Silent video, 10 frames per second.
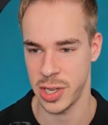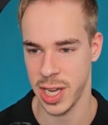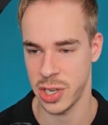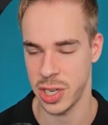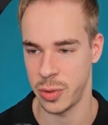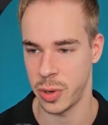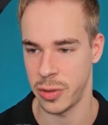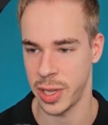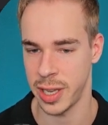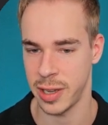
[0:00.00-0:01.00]
actually
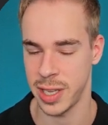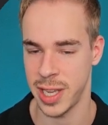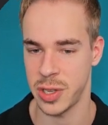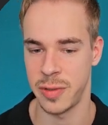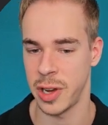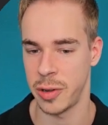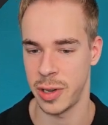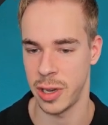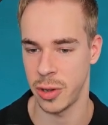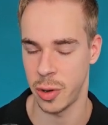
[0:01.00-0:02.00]
one that has very
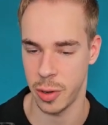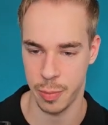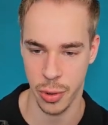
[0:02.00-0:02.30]
low